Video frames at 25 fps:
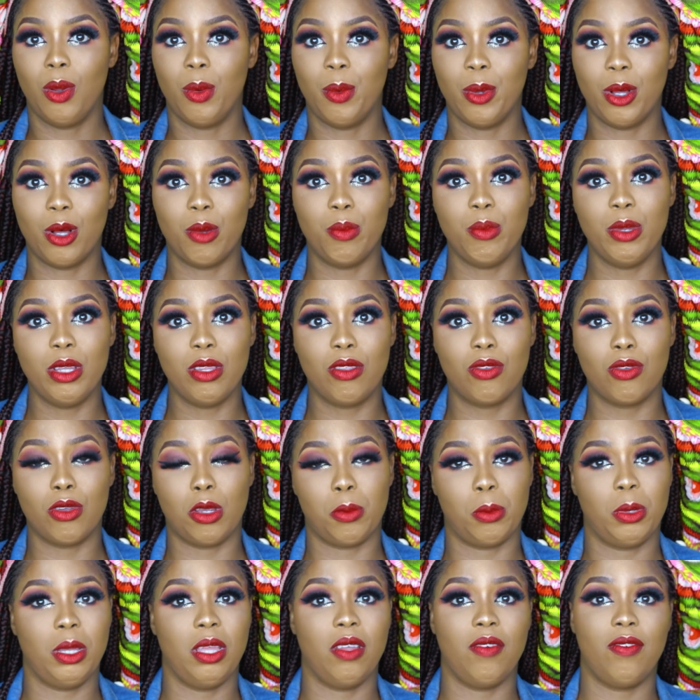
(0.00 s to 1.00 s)
Well, me too.
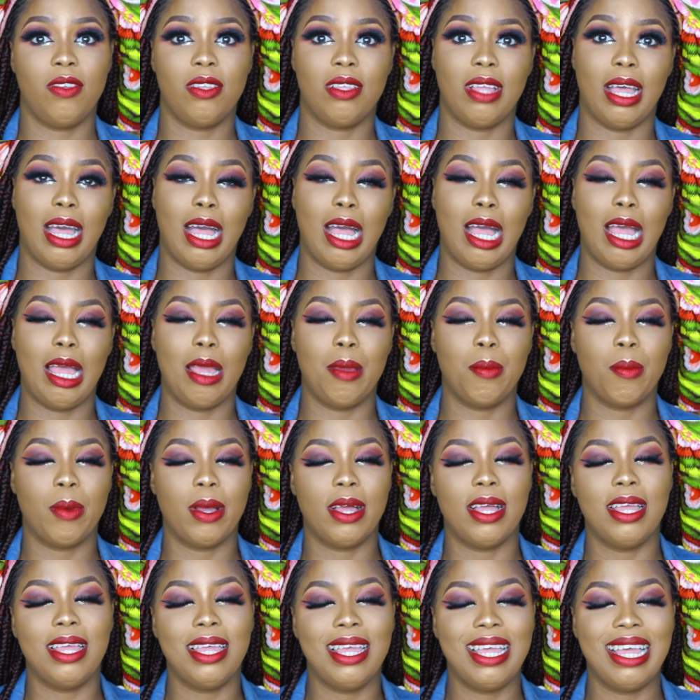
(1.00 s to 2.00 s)
I'm
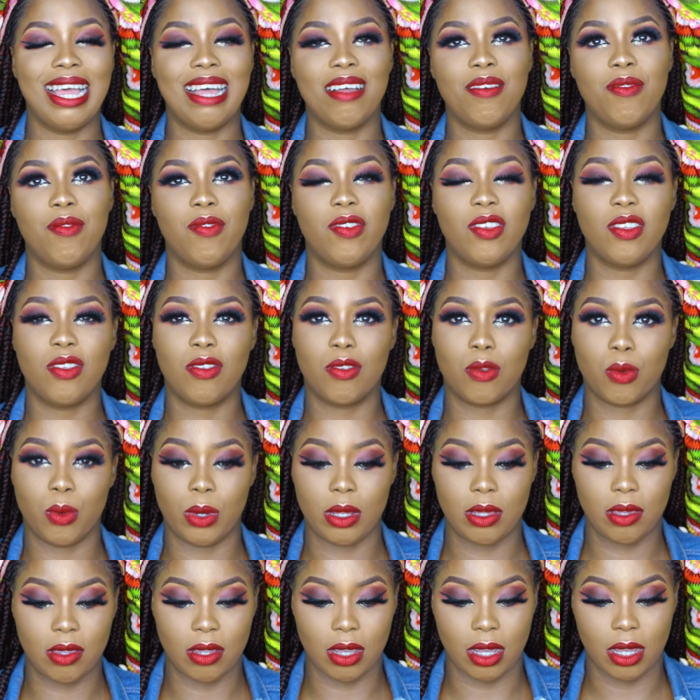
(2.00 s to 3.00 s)
a heavy
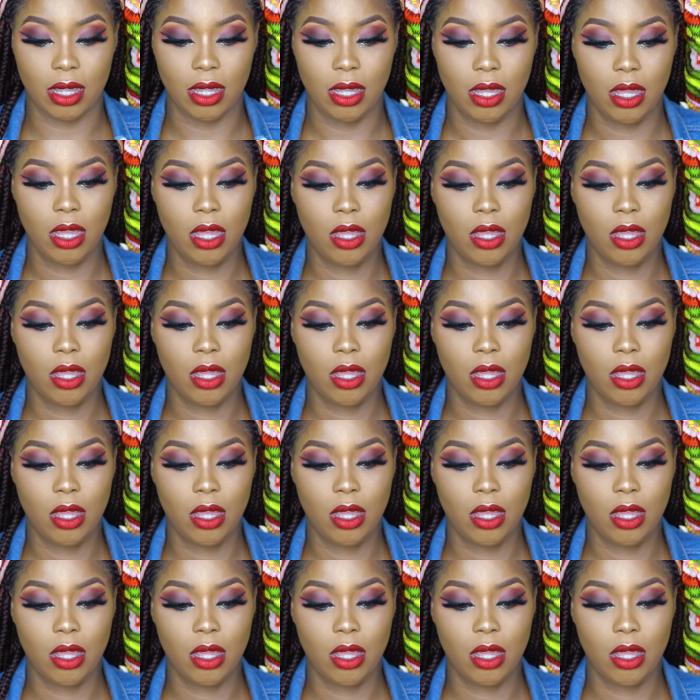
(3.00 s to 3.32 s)
sweater.